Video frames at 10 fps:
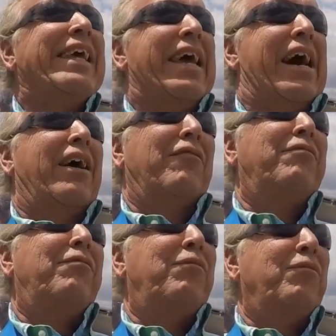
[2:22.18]
Yeah.
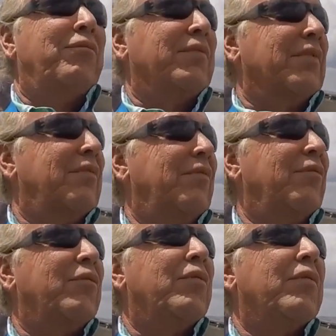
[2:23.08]
We can do
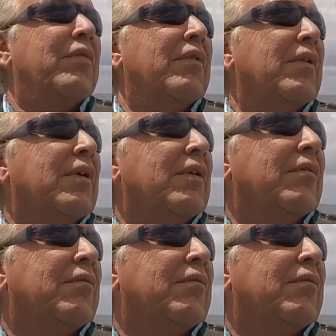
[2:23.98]
that from a